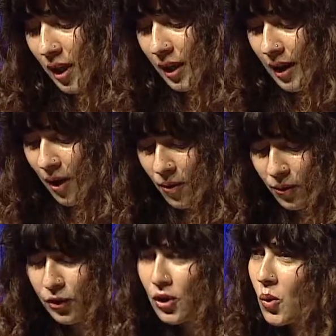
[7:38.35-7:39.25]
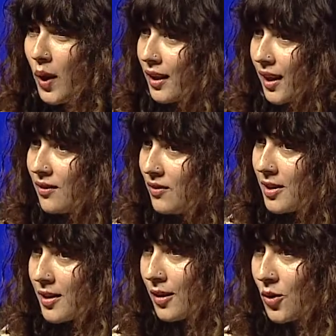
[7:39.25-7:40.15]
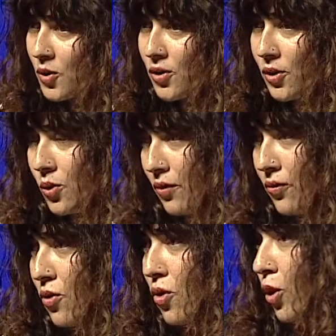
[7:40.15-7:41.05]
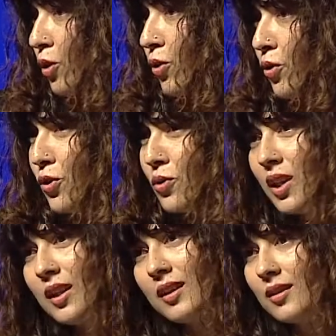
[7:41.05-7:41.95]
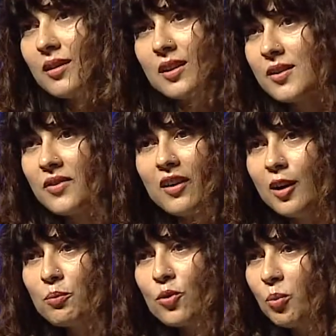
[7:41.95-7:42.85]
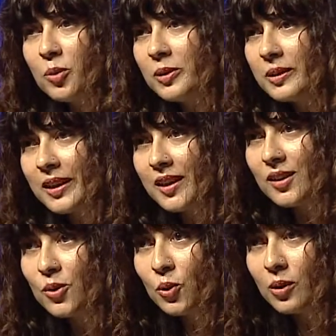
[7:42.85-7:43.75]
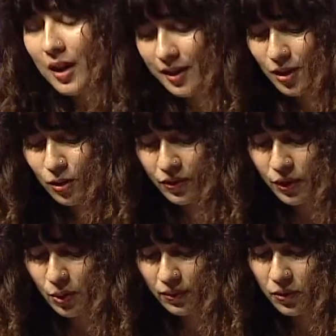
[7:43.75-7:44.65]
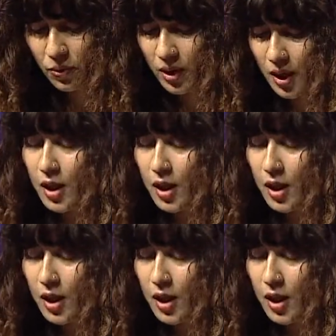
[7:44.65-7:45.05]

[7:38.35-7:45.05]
Now, you're quite convinced that it was a UFO, although you think it's a very improbable thing, the whole idea of a UFO.